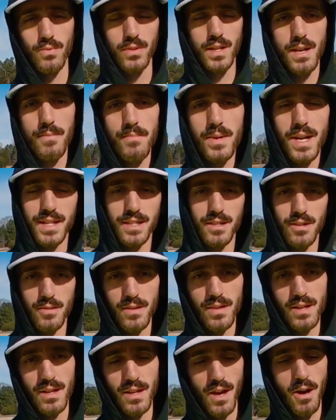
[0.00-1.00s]
We'll get back to
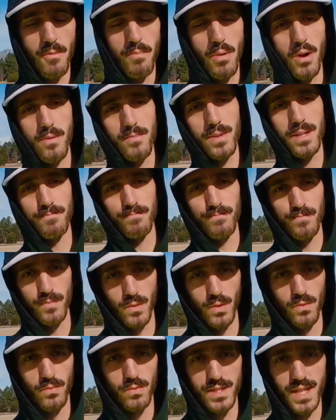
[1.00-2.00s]
the apartment,
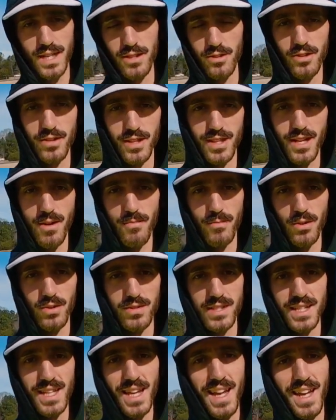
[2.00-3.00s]
we'll take a look at the
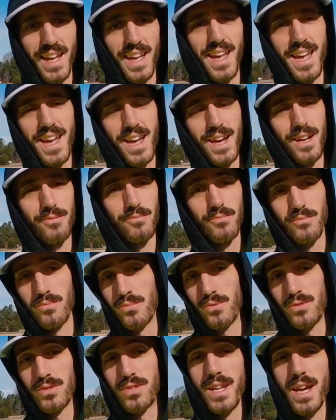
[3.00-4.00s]
numbers, and
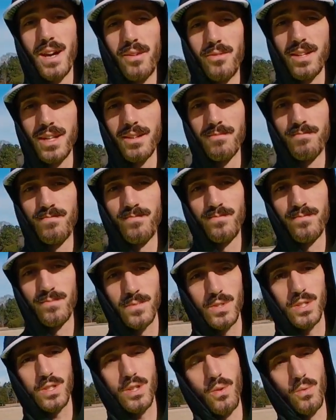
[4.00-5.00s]
we'll see how we did.
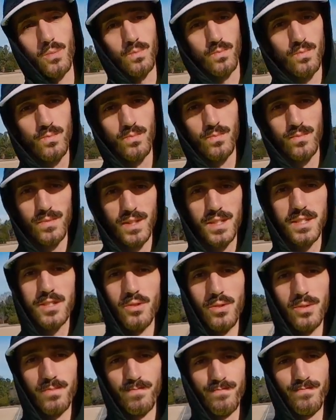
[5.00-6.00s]
So
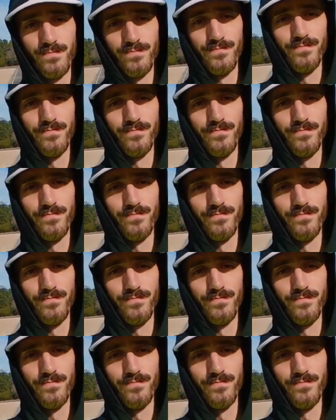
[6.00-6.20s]
let's do it.